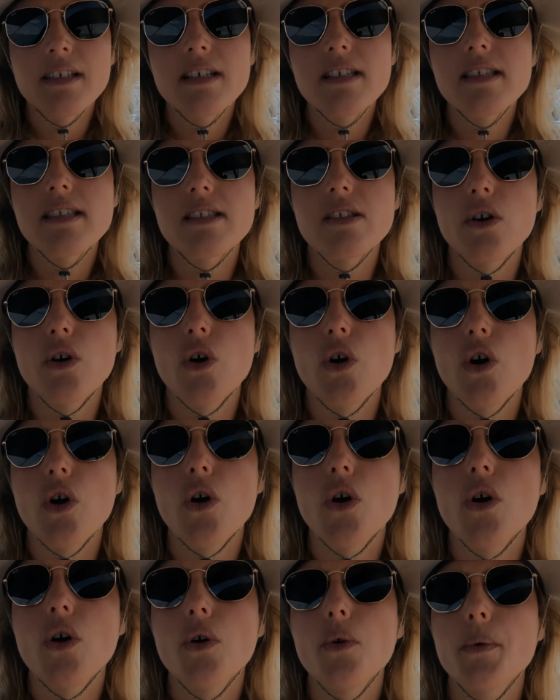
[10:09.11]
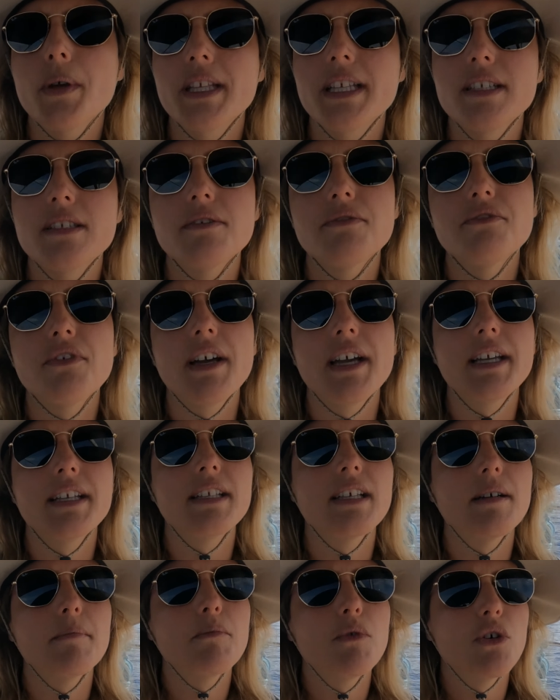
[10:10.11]
so we need to
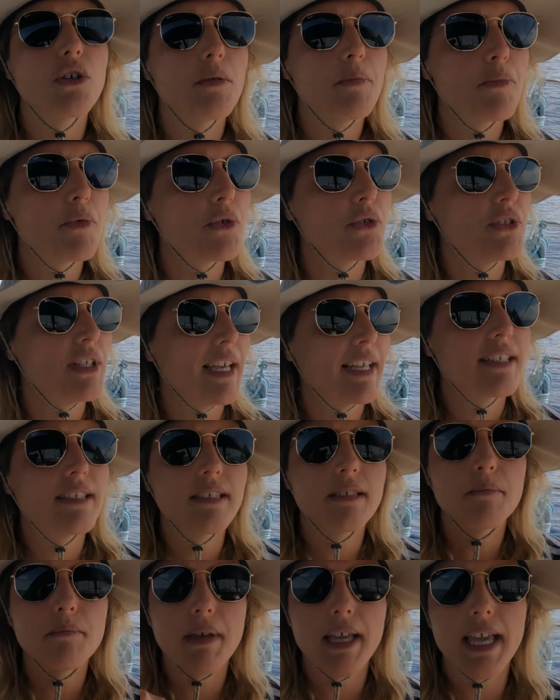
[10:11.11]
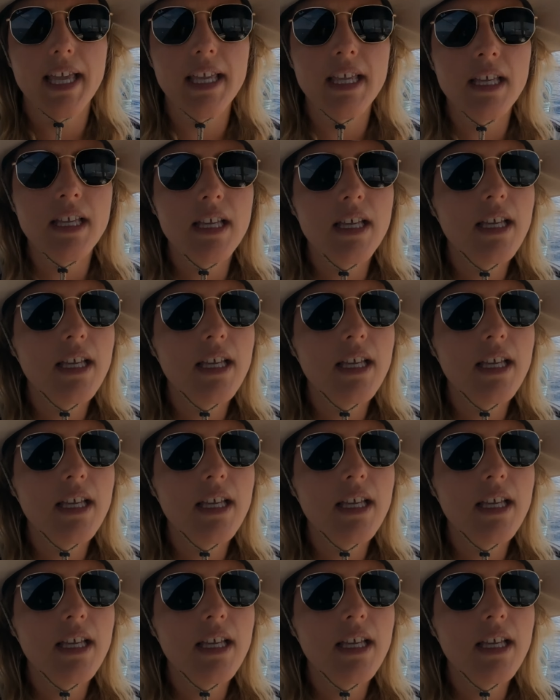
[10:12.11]
find a more protected bay